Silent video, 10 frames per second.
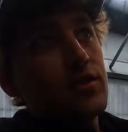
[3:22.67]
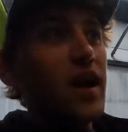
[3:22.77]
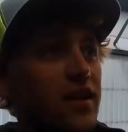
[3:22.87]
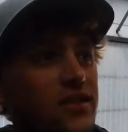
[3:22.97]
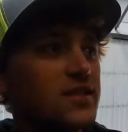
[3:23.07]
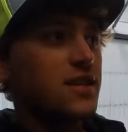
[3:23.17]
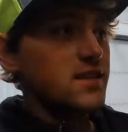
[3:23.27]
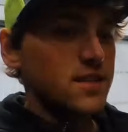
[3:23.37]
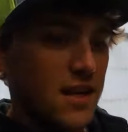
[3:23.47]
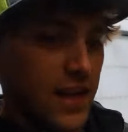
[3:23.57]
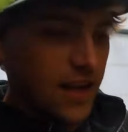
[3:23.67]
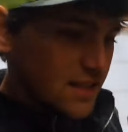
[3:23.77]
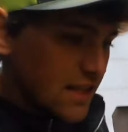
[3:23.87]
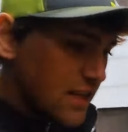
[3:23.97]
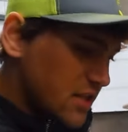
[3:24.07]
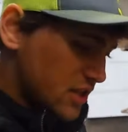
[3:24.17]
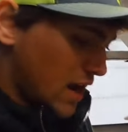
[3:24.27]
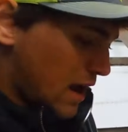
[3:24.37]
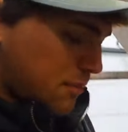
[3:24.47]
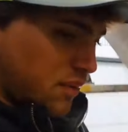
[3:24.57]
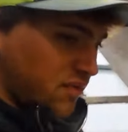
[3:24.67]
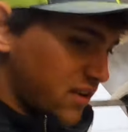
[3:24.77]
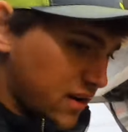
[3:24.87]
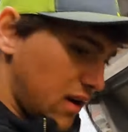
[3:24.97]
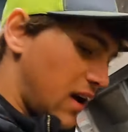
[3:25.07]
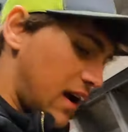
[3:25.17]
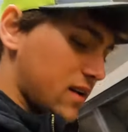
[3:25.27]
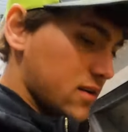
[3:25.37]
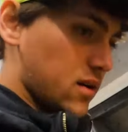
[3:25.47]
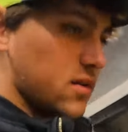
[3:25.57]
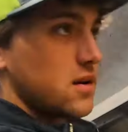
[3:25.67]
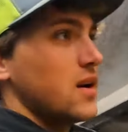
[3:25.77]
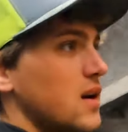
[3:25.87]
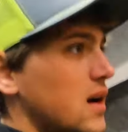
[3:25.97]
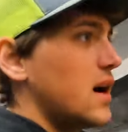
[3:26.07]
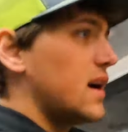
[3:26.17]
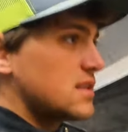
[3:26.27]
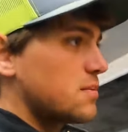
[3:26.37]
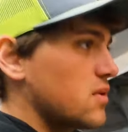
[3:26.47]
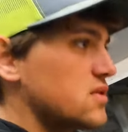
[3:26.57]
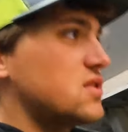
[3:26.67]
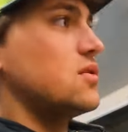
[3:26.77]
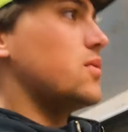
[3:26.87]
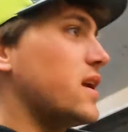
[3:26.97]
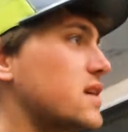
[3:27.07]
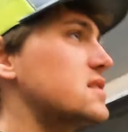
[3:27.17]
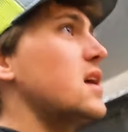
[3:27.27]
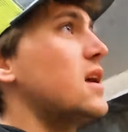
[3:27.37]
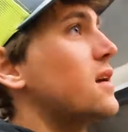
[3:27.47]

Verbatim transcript: Tractor sits in a nice heated shop for, I don't know, I suppose two weeks.